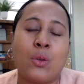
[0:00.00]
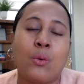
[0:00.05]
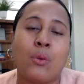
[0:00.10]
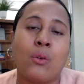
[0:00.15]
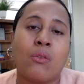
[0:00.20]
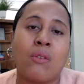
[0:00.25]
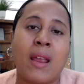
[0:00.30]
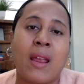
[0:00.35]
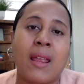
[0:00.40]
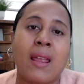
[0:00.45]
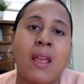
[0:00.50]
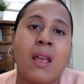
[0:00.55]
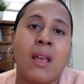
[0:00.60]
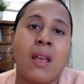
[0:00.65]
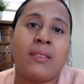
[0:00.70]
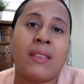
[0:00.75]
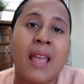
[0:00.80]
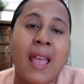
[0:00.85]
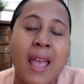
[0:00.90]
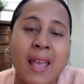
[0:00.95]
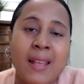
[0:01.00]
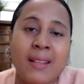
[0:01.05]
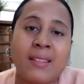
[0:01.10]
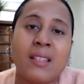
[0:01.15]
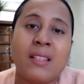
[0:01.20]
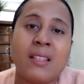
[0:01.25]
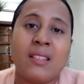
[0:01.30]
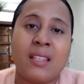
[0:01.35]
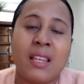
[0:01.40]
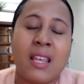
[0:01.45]
create. The
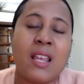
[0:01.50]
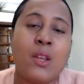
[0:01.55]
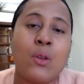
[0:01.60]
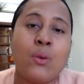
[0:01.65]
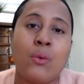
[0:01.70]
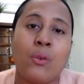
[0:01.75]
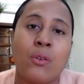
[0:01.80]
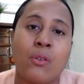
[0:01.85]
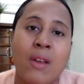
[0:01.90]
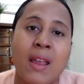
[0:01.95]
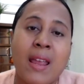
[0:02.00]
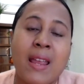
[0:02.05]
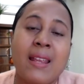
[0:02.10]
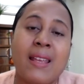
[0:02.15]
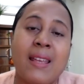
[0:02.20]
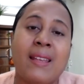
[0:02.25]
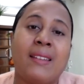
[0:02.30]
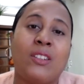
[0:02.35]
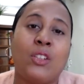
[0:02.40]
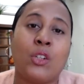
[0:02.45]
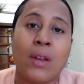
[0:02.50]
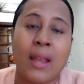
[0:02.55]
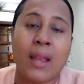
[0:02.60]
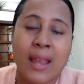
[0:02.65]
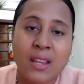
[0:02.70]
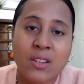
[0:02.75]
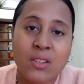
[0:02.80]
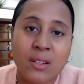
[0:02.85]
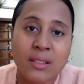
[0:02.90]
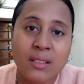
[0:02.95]
entity you create is your
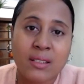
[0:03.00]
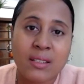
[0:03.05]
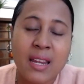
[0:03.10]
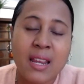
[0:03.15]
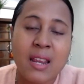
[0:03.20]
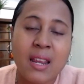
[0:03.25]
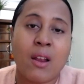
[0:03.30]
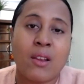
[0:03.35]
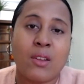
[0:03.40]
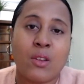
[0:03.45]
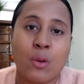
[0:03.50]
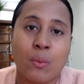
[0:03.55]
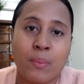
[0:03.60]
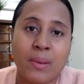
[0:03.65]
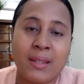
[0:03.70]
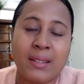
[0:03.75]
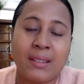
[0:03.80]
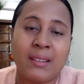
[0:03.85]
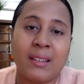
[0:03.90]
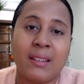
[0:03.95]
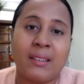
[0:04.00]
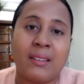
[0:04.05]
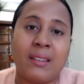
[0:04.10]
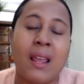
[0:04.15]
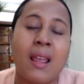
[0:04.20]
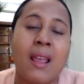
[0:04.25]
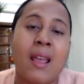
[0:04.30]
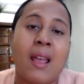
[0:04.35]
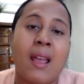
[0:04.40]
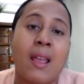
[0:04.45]
agency and your business.
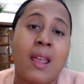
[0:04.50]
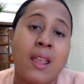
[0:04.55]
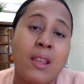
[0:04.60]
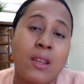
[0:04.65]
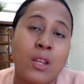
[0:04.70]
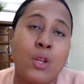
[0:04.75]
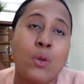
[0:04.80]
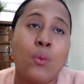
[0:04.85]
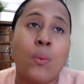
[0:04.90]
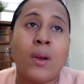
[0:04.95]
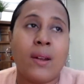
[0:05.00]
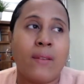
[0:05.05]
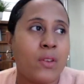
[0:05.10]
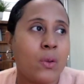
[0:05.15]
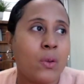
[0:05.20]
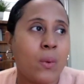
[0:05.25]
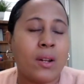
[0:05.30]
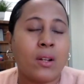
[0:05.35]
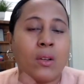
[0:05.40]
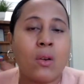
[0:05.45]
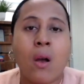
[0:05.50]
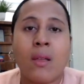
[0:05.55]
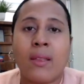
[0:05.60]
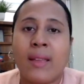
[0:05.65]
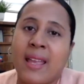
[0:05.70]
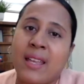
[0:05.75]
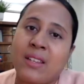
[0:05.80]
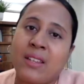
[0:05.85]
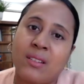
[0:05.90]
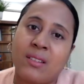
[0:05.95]
If you want, if you want to call it
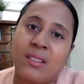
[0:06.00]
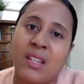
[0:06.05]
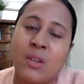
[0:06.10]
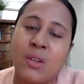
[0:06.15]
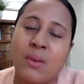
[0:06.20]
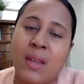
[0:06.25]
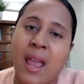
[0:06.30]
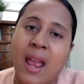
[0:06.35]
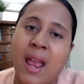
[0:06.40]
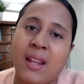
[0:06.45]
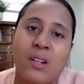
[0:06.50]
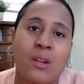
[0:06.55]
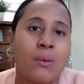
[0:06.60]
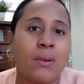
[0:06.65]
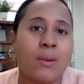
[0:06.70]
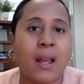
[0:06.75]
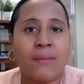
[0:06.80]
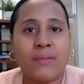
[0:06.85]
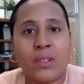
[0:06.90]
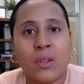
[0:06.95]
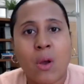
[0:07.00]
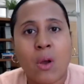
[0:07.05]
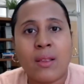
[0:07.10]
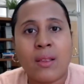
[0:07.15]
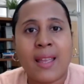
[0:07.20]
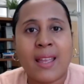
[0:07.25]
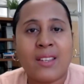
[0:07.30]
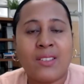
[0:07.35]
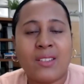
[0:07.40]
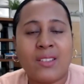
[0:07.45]
agency, you can. You don't have to call
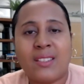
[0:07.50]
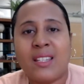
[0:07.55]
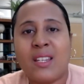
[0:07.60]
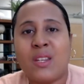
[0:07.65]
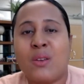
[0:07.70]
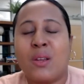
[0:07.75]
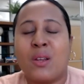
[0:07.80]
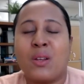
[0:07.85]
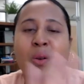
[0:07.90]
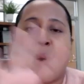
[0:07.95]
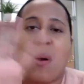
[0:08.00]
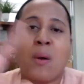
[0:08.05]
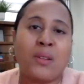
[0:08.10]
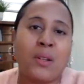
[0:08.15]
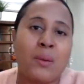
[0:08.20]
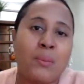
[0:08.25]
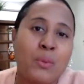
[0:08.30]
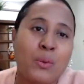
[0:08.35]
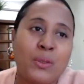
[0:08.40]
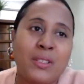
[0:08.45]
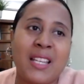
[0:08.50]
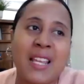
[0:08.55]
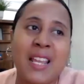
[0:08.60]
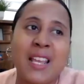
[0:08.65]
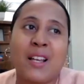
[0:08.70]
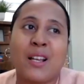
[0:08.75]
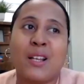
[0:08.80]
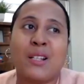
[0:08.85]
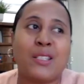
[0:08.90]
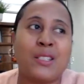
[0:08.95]
it agency. You can call it a
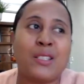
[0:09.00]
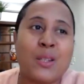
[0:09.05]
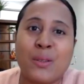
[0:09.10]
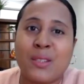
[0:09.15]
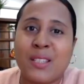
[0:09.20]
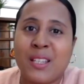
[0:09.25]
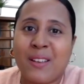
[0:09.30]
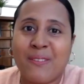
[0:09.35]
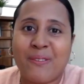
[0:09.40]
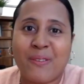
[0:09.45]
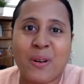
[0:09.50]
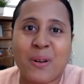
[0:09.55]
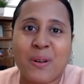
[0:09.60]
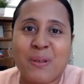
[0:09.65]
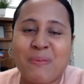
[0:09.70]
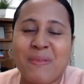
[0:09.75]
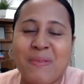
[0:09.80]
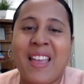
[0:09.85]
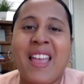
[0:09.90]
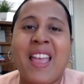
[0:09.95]
boutique consulting firm.